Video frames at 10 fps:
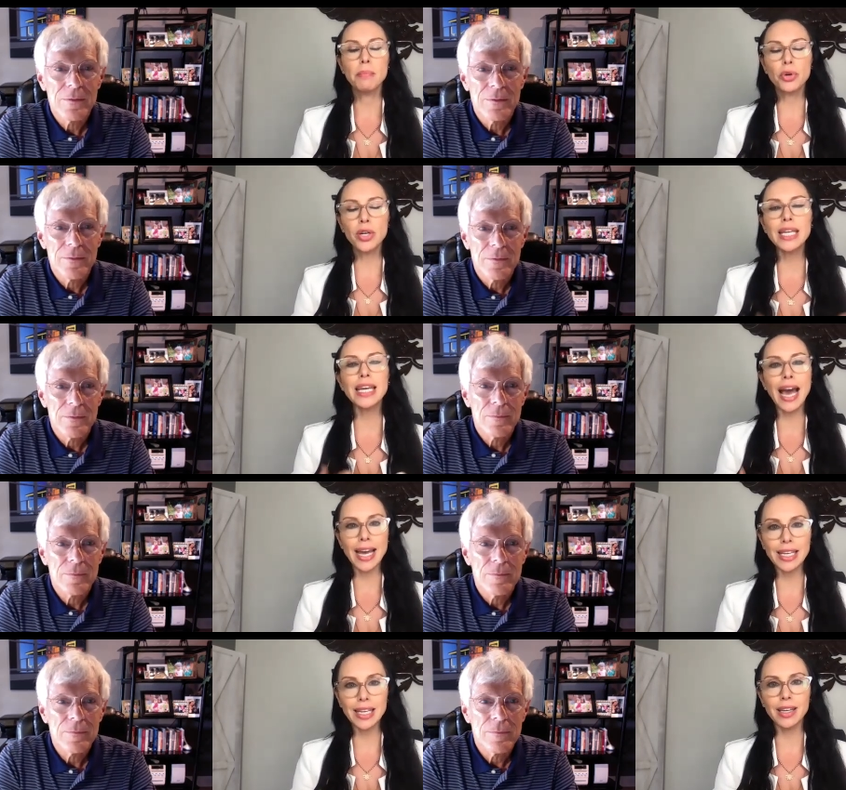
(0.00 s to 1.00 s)
Speaker 1: pretty
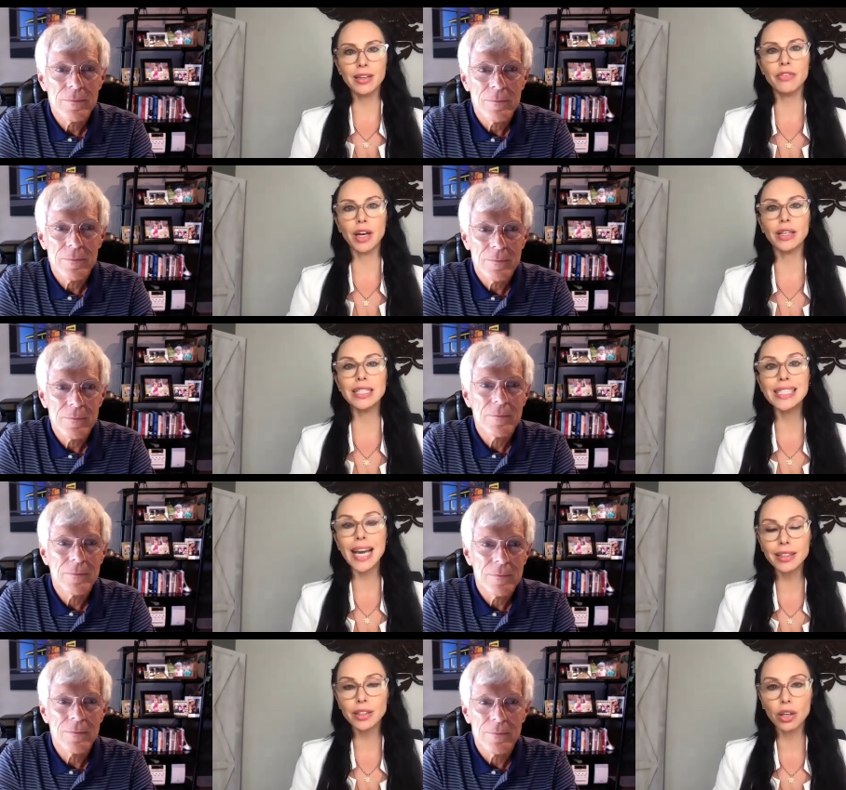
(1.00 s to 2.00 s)
heady, very
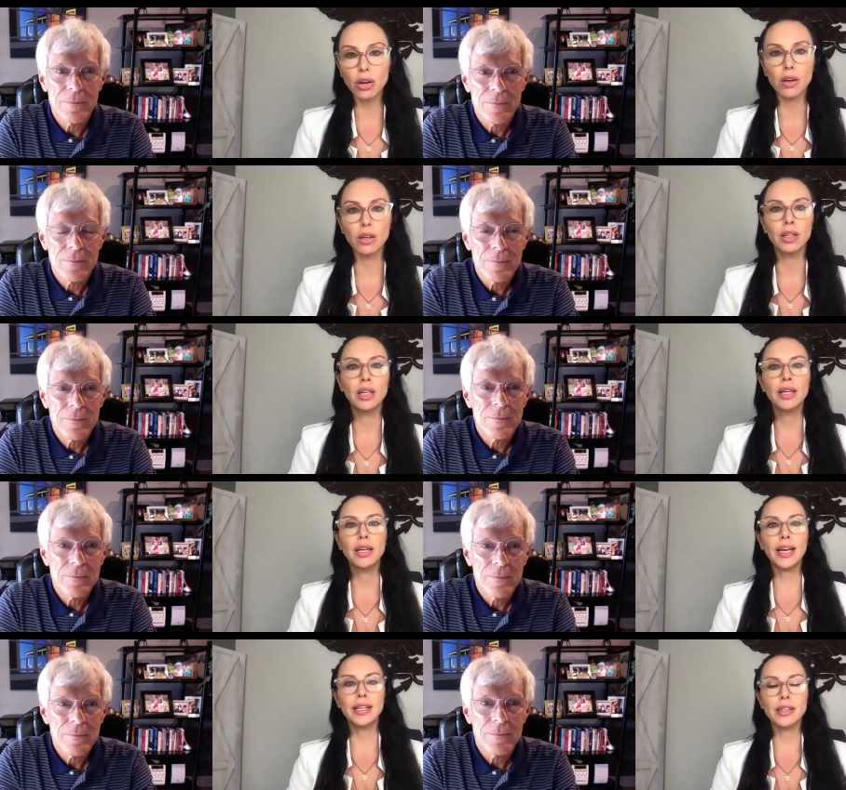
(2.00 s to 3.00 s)
technical,
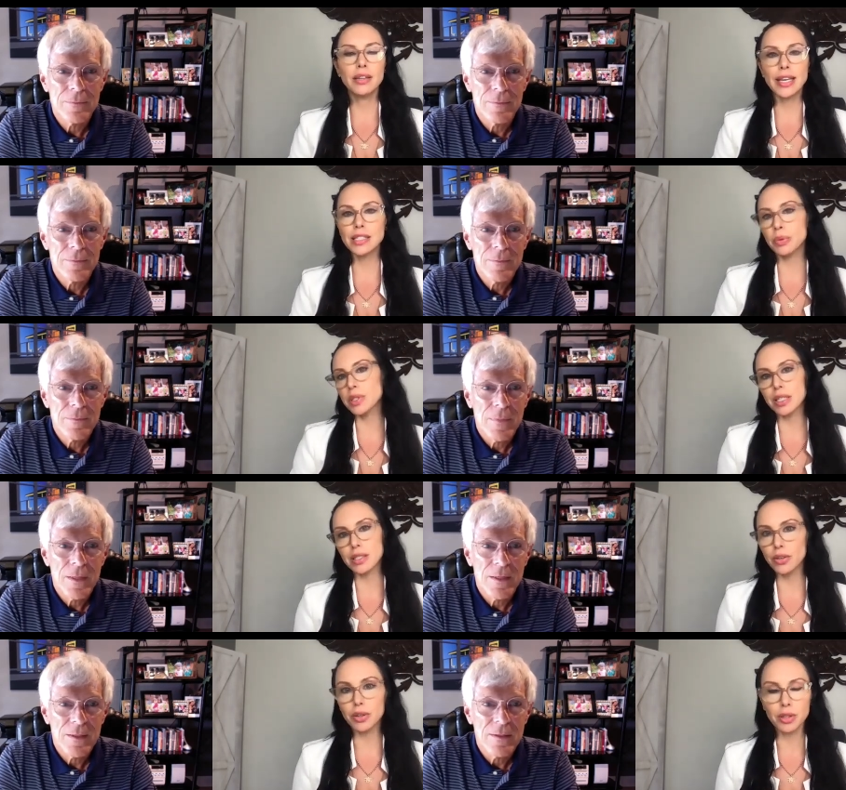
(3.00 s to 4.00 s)
and that's what's
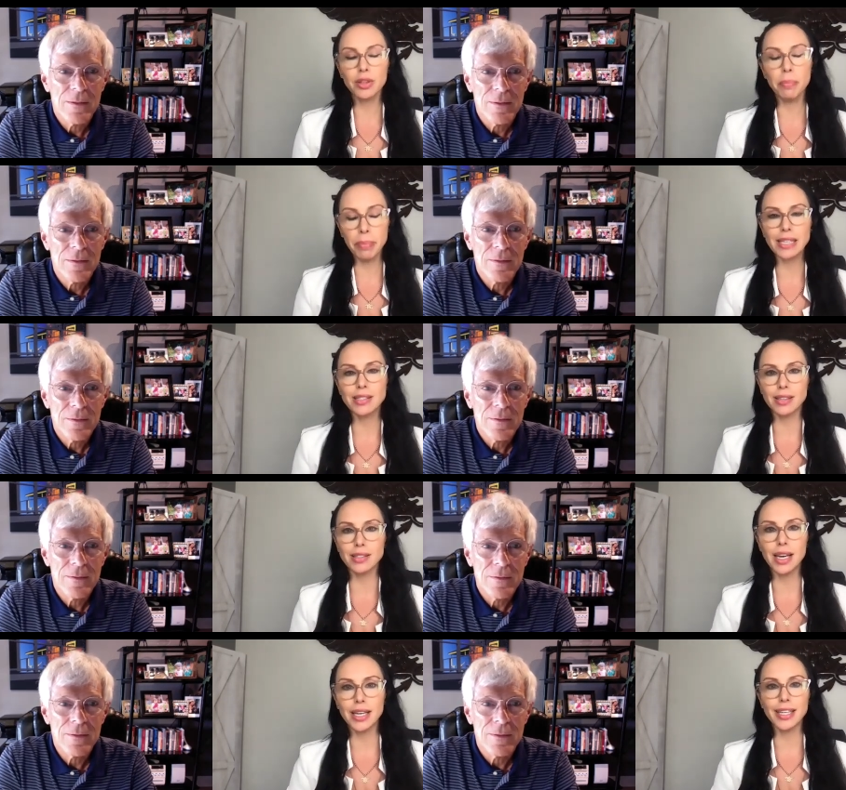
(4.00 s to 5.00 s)
considered the basic
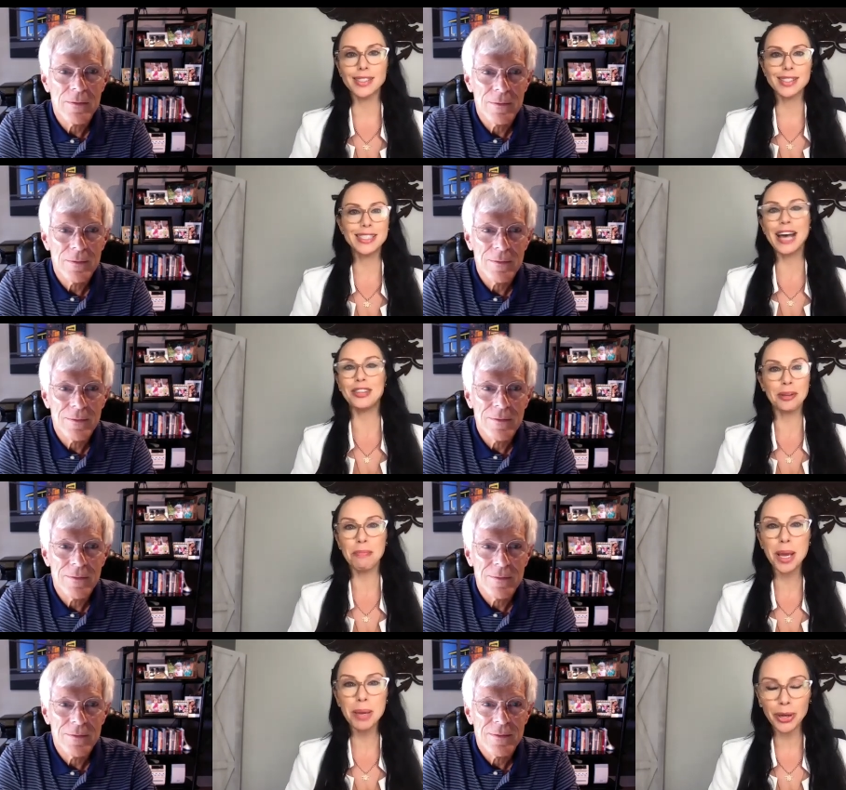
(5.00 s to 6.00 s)
science. Not that the
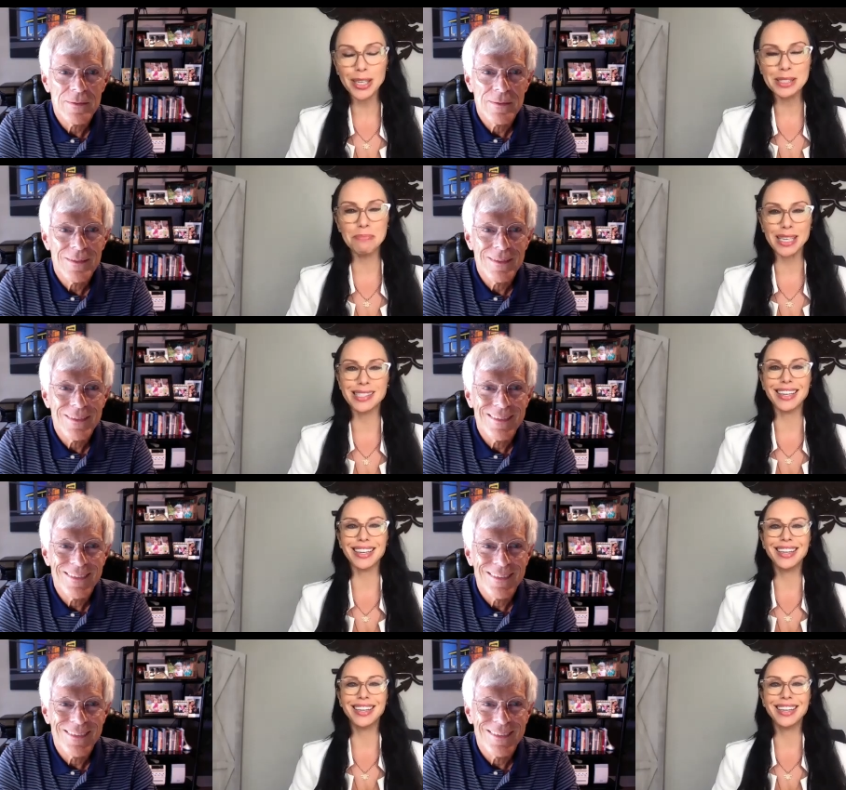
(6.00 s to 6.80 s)
paper is basic.